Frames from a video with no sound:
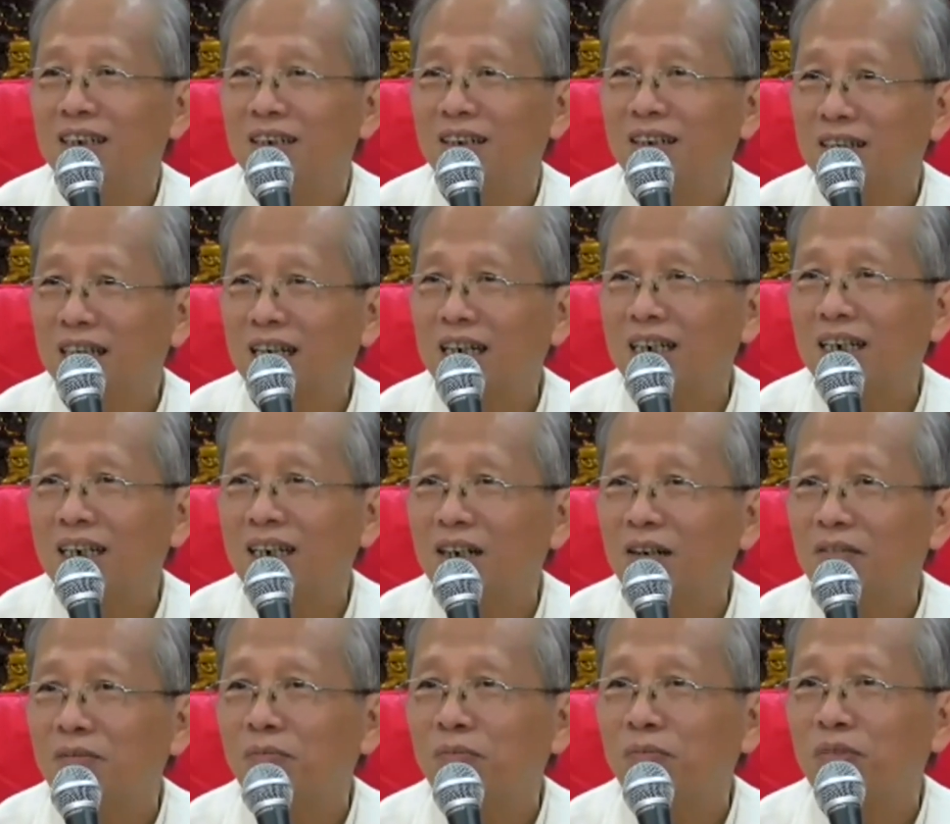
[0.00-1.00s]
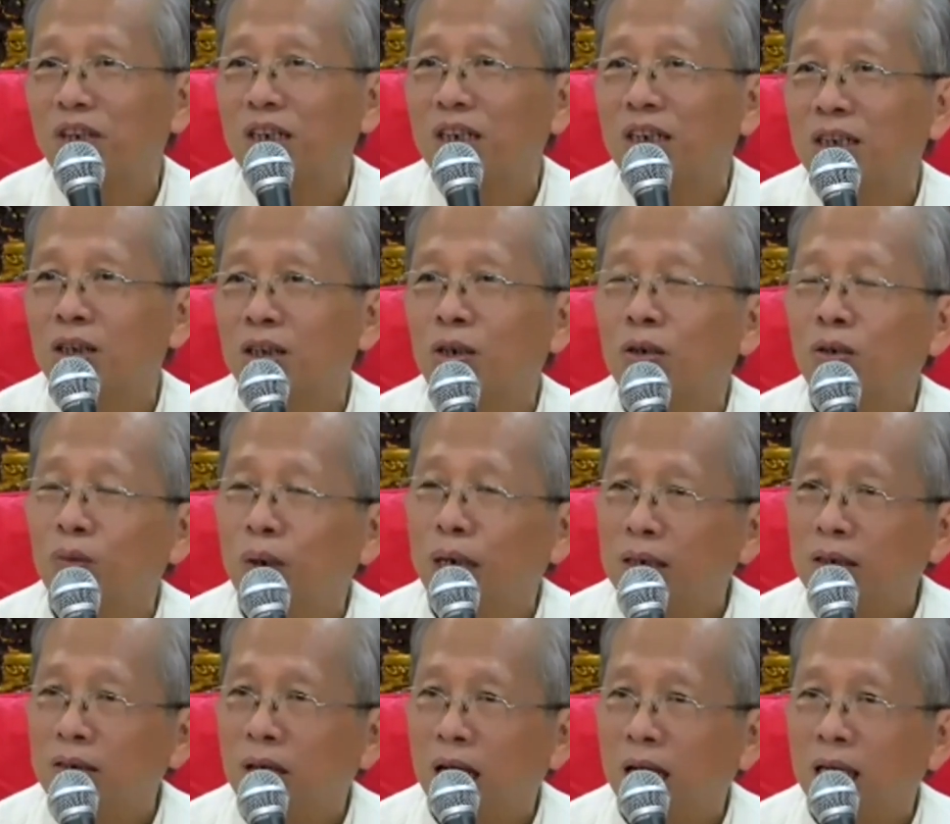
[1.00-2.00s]
Okay? So
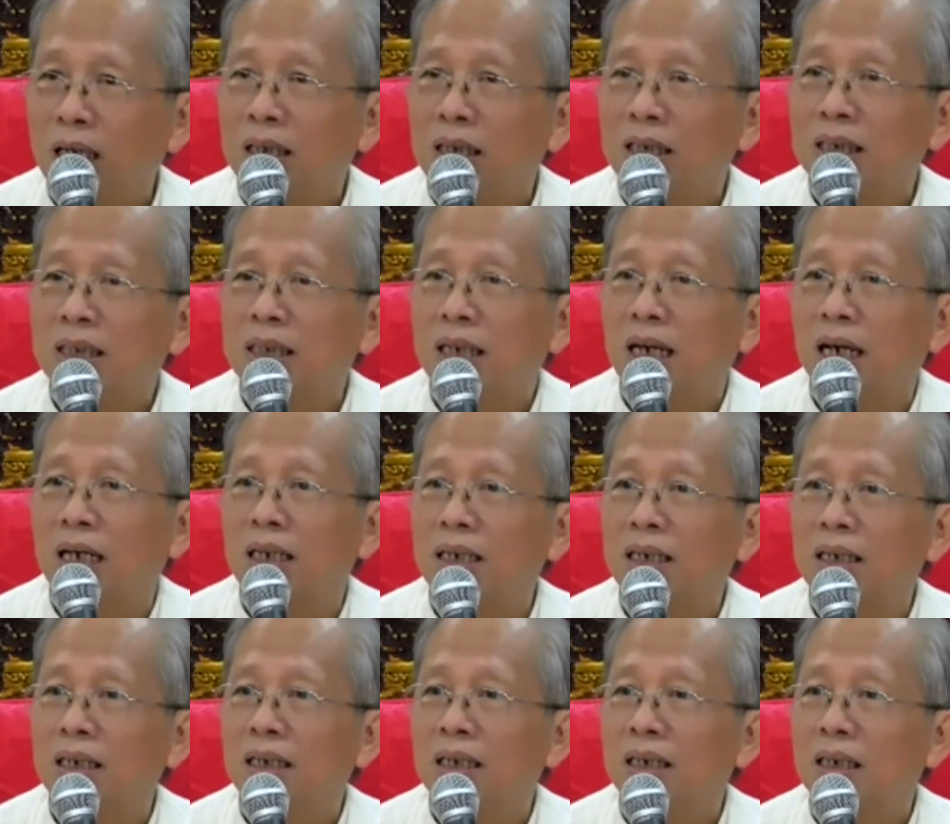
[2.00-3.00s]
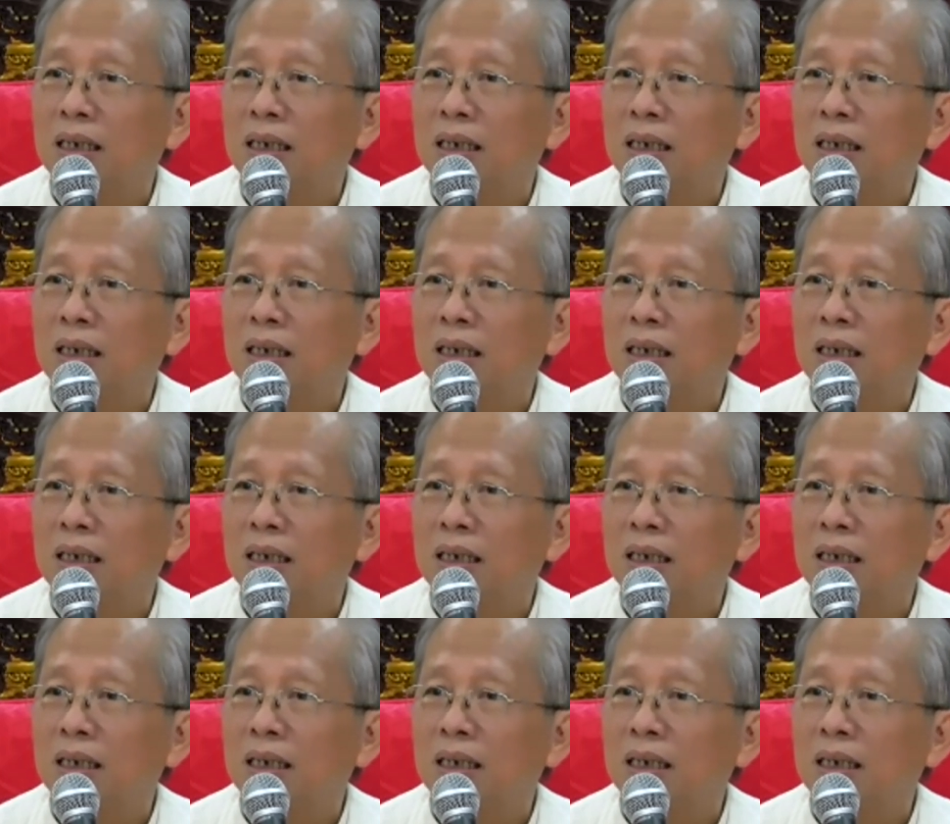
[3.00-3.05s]
when you understand,